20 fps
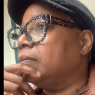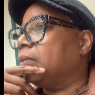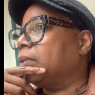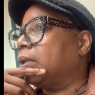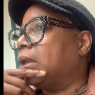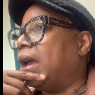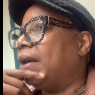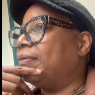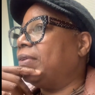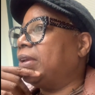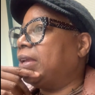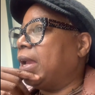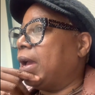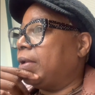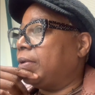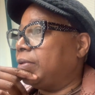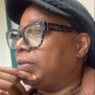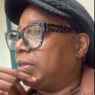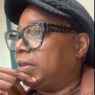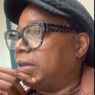have
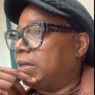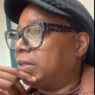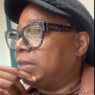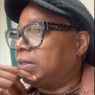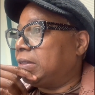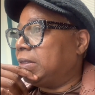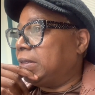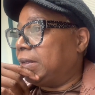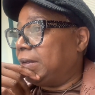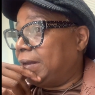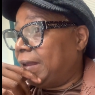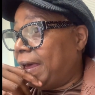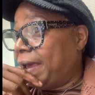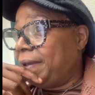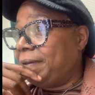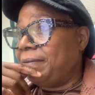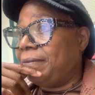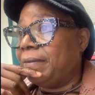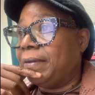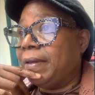encountered this in
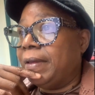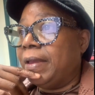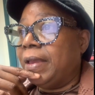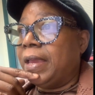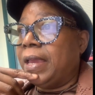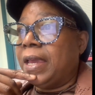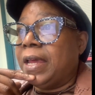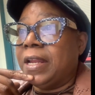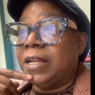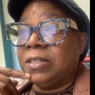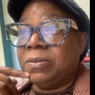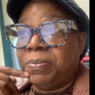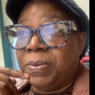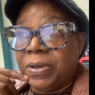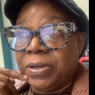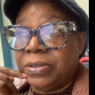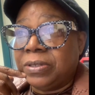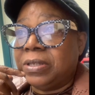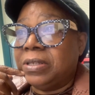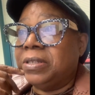life and
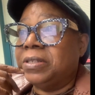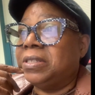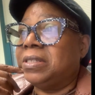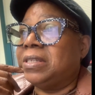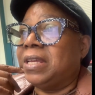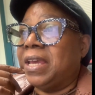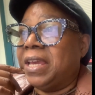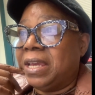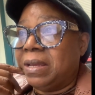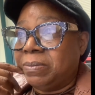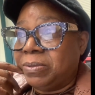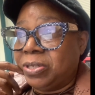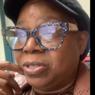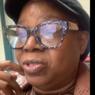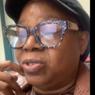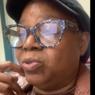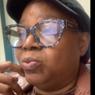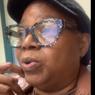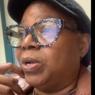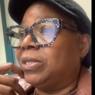experienced the same
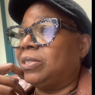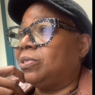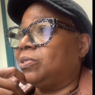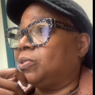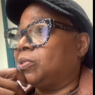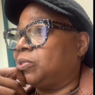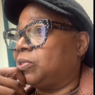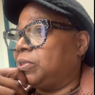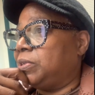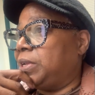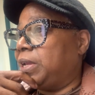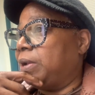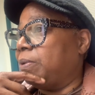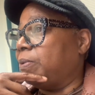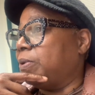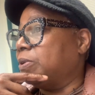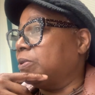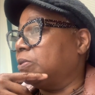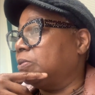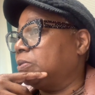situations or
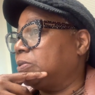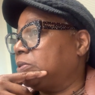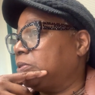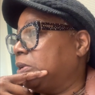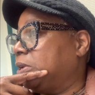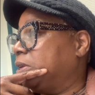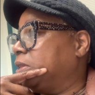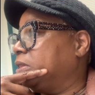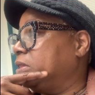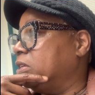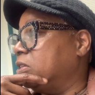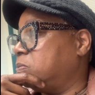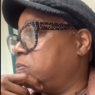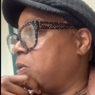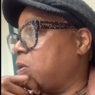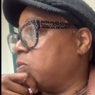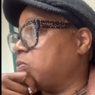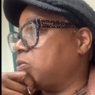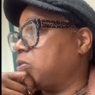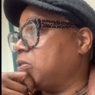scenarios this
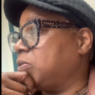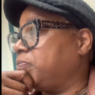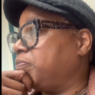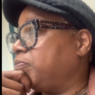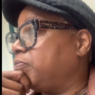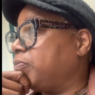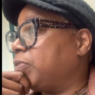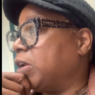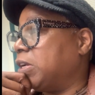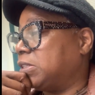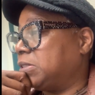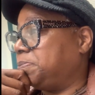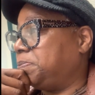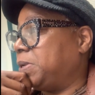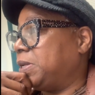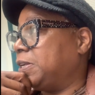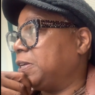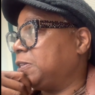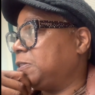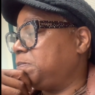person has
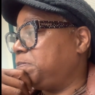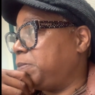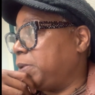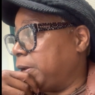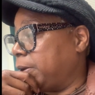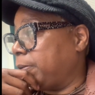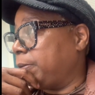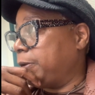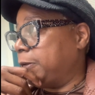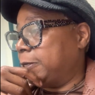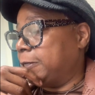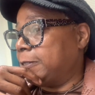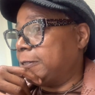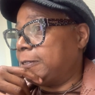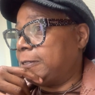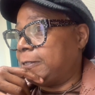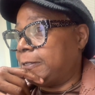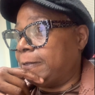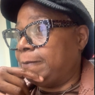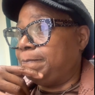been
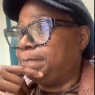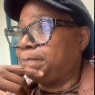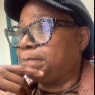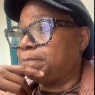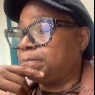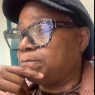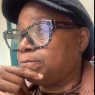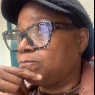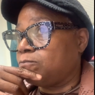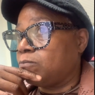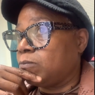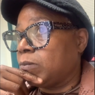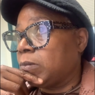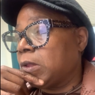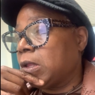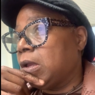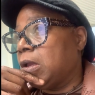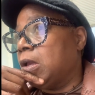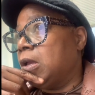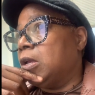experiencing.
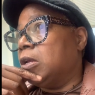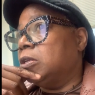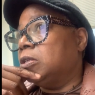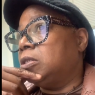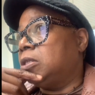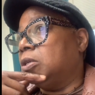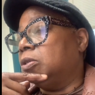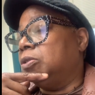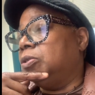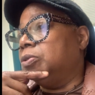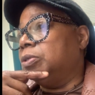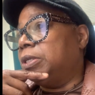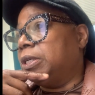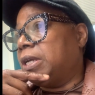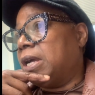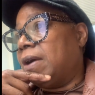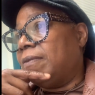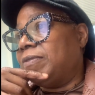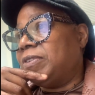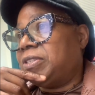So during the
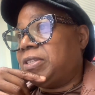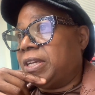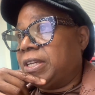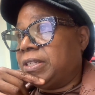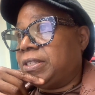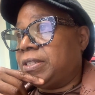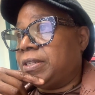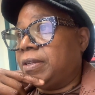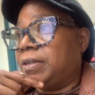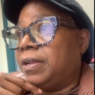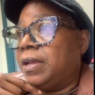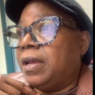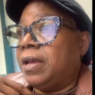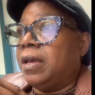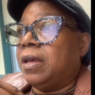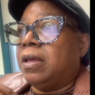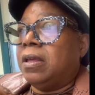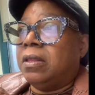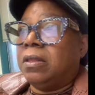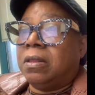conversation,
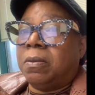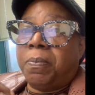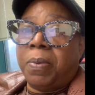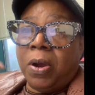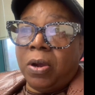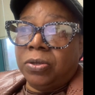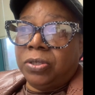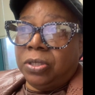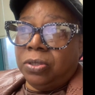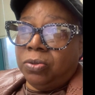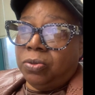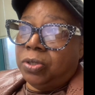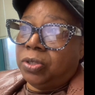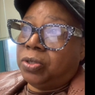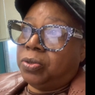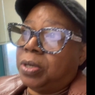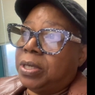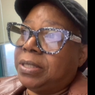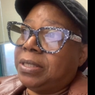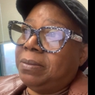the person who
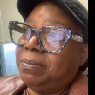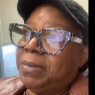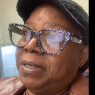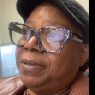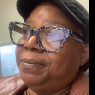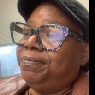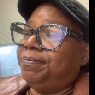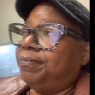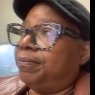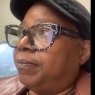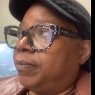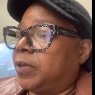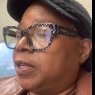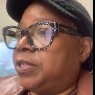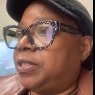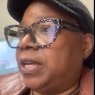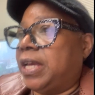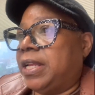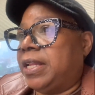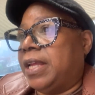entrusted me
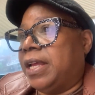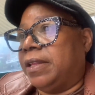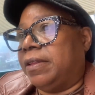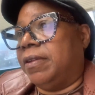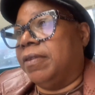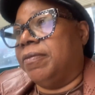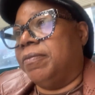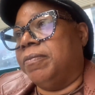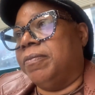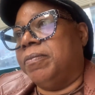said that the